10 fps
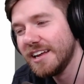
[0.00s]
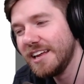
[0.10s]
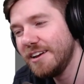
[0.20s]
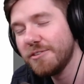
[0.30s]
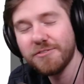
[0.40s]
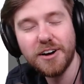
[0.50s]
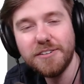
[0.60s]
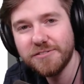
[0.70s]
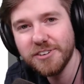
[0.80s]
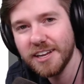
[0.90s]
It was
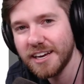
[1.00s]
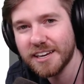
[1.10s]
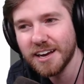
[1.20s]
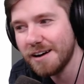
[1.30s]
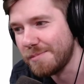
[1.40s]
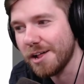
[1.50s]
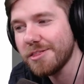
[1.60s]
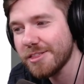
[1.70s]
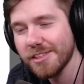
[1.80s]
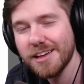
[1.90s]
fun for like a
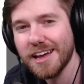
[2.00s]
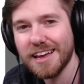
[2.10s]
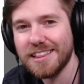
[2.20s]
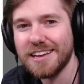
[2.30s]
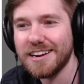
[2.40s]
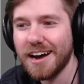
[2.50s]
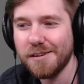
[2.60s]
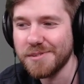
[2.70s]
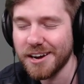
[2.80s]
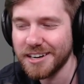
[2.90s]
month, and then I'll
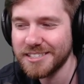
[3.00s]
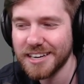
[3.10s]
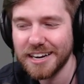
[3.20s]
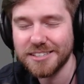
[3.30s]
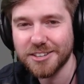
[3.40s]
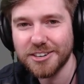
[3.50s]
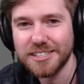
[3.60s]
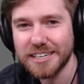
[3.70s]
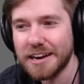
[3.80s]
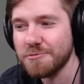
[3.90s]
be honest, I started
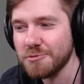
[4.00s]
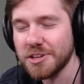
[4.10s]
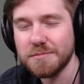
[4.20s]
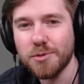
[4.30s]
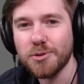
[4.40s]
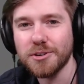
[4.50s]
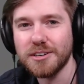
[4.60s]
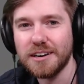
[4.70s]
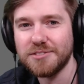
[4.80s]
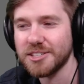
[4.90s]
to get really bored
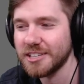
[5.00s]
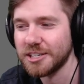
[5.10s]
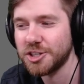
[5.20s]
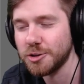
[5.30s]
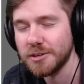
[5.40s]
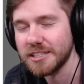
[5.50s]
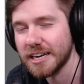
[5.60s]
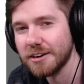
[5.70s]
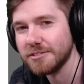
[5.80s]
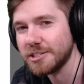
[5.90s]
of just like shooting
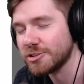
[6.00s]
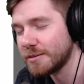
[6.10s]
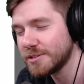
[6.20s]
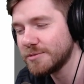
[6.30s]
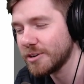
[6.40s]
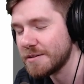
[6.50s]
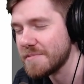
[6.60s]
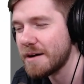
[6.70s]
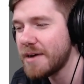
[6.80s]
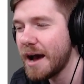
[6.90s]
down these dropships. So
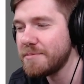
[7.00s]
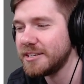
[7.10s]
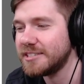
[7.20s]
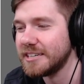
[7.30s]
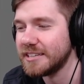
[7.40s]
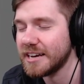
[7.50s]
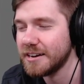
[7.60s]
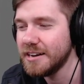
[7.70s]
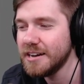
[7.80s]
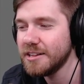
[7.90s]
I'm happy to see
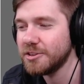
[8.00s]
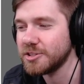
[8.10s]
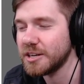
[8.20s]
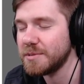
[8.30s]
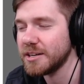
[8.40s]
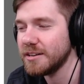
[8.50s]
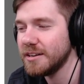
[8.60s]
that there's going to be